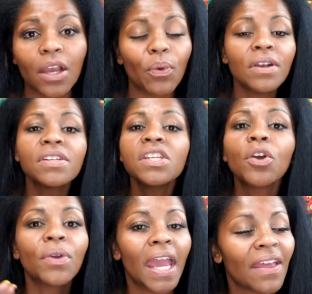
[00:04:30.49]
Where is it
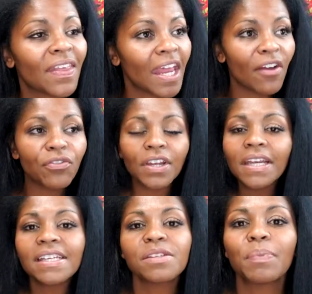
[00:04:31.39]
okay that every
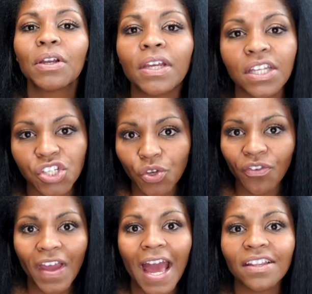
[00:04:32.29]
experience you
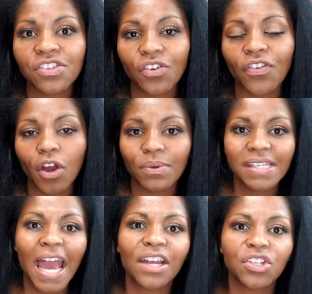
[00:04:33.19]
have had so far was
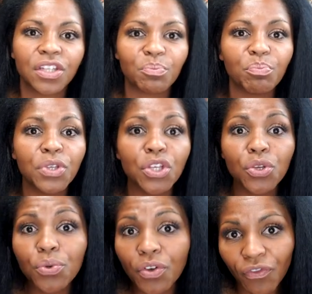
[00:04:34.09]
actually
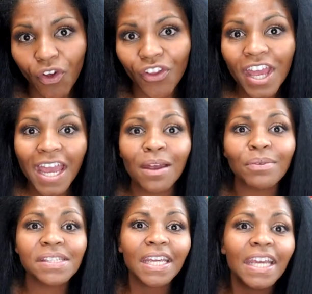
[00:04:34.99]
beautiful and
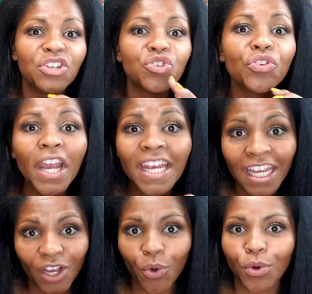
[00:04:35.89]
was like a
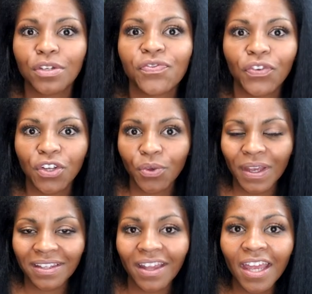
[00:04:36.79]
training course for you
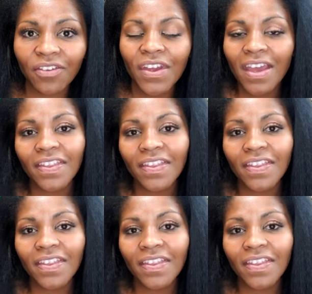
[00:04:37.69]
in life